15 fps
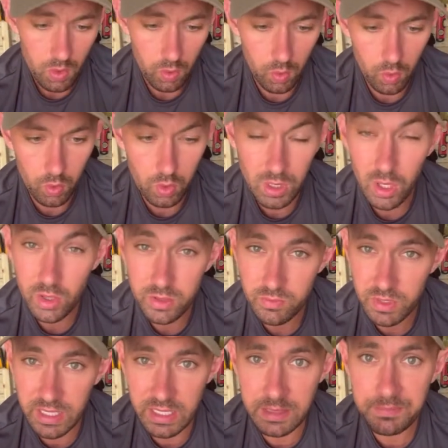Or light
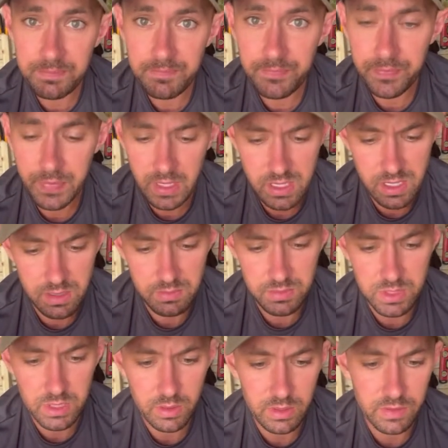rigging.
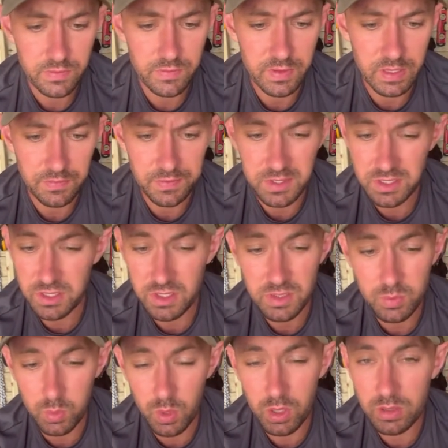So if there's
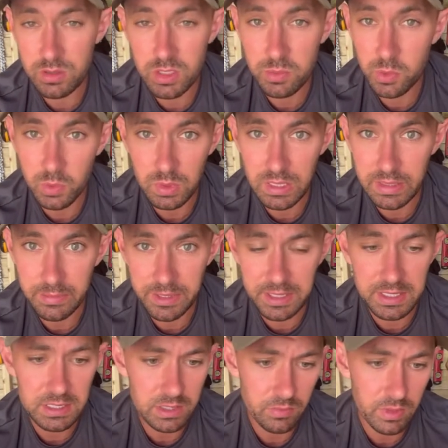just one small limb I
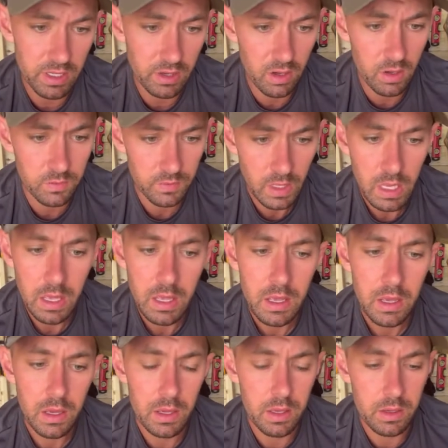need to rig off,
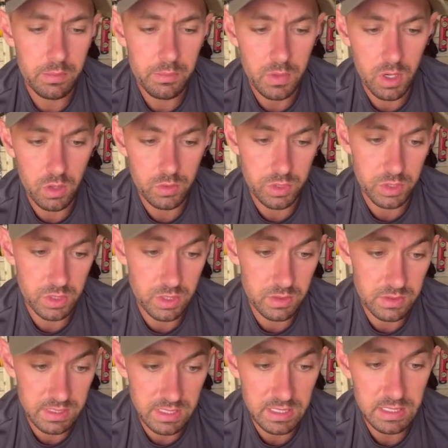I'll just
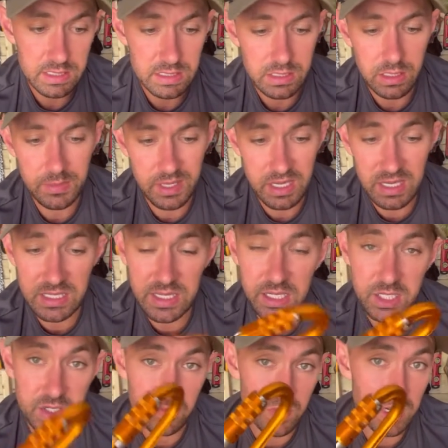use this. It is
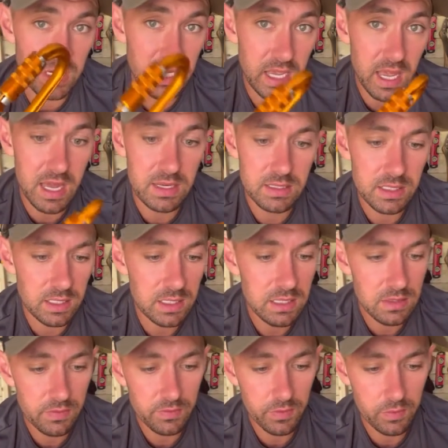actually really handy
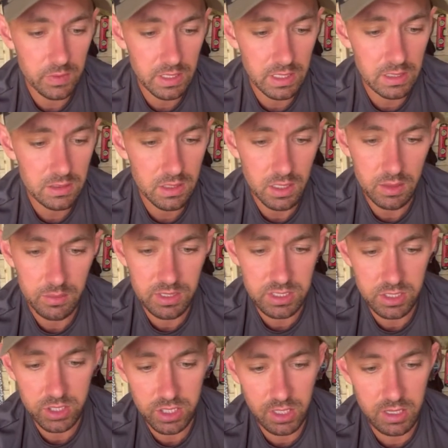for rigging. It's
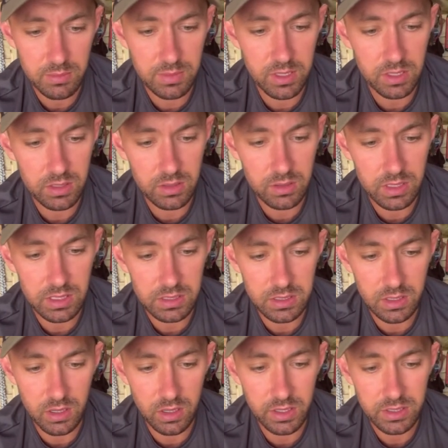a shame that it's
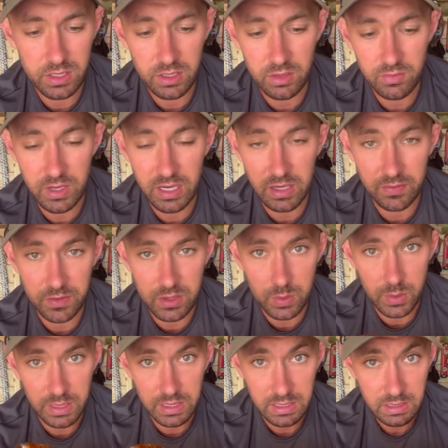only rated for
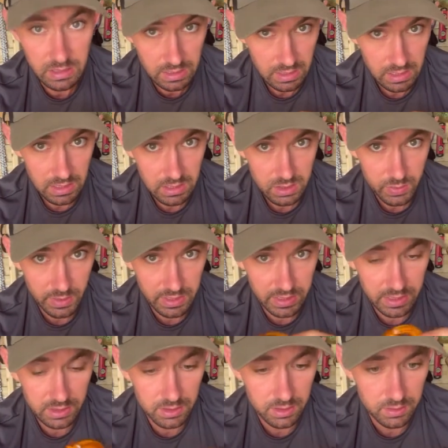20
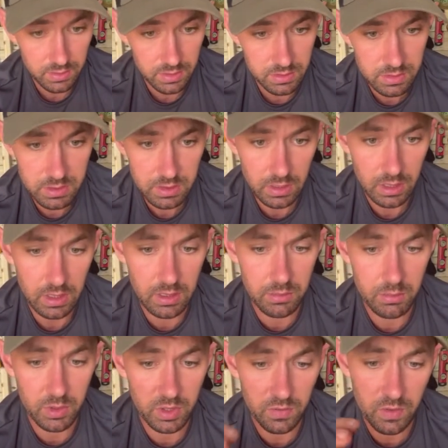
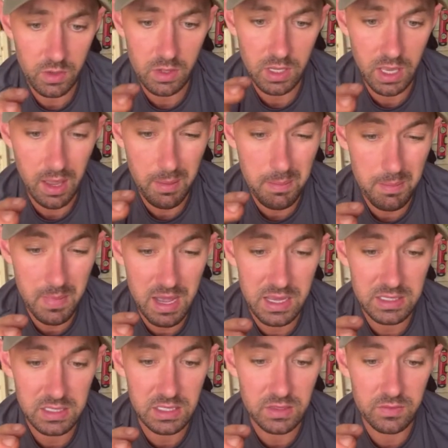kilonewtons, but if you could get a
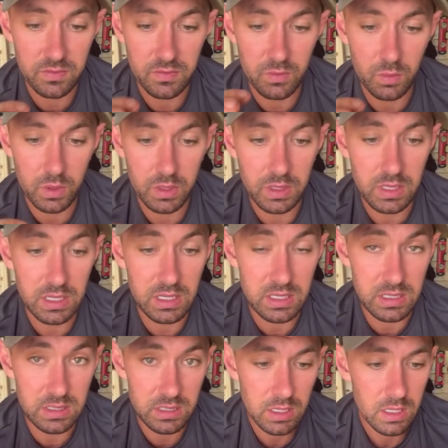massive one of
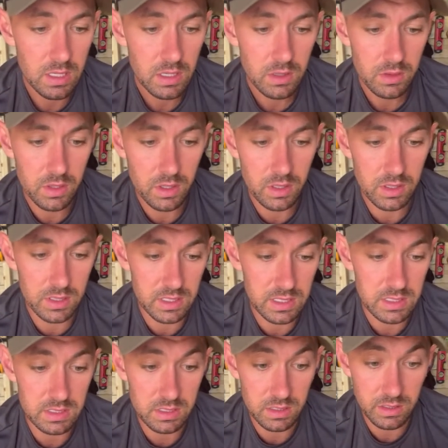these that
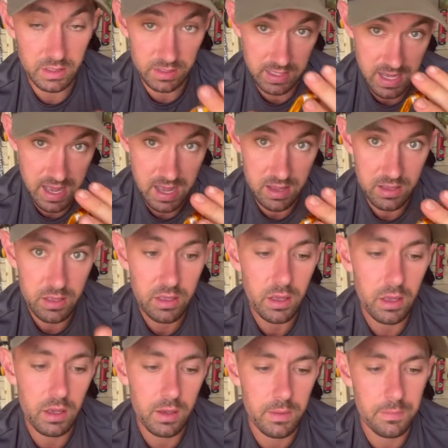is like that,
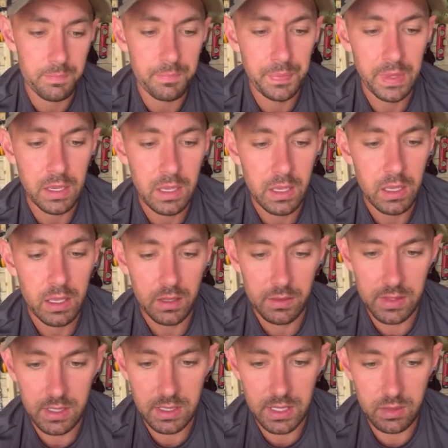
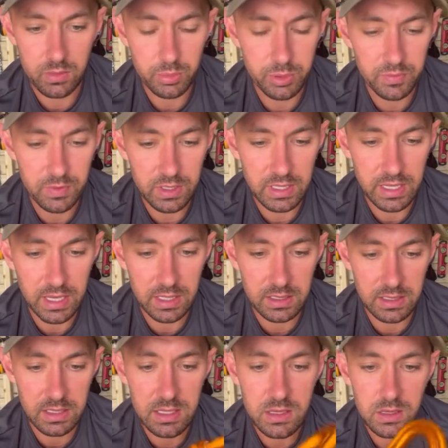then that would be really
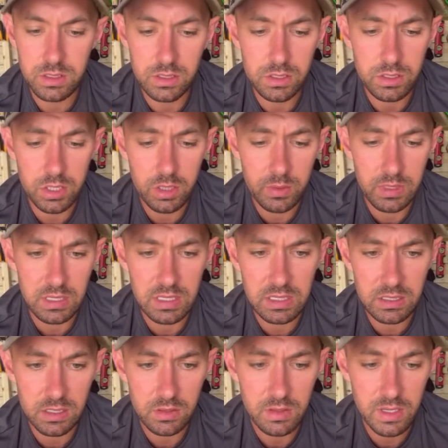handy. There's two of
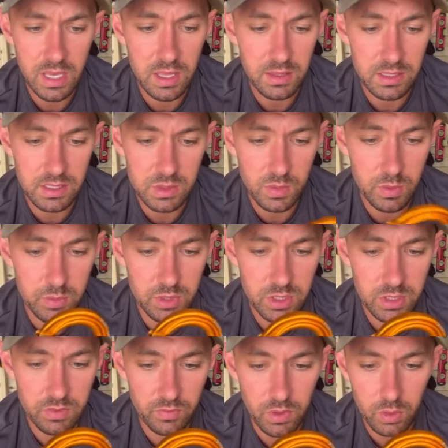these, so you get this one, which
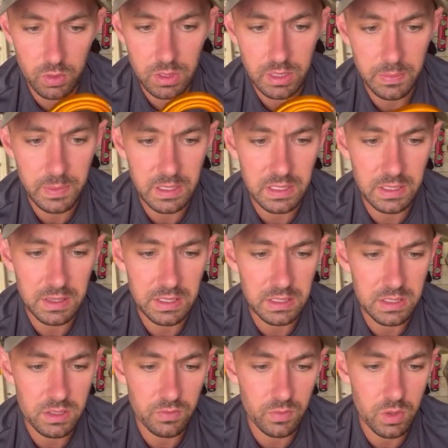is the roll clip, and then I think
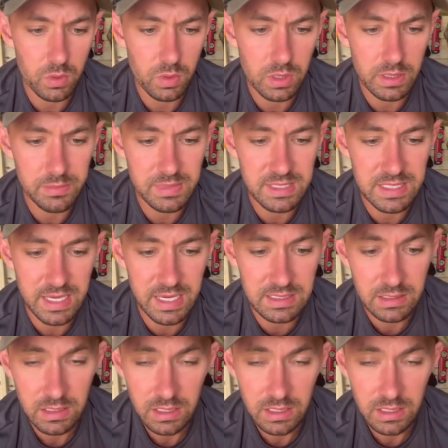there's the roll clip Z.